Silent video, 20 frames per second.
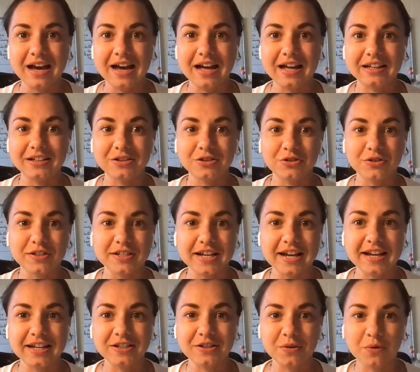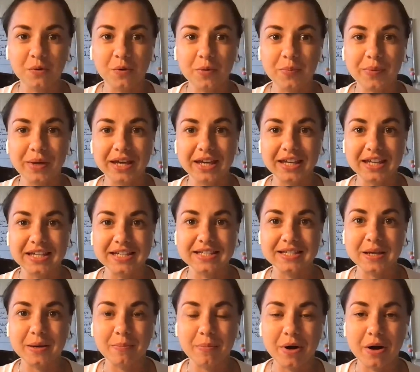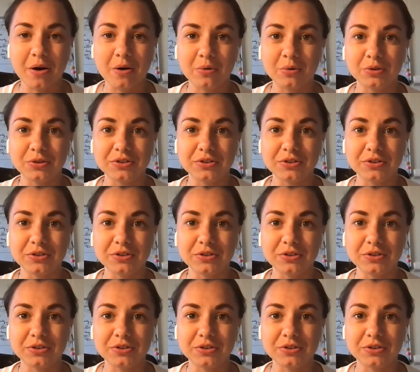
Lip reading: And today topic is about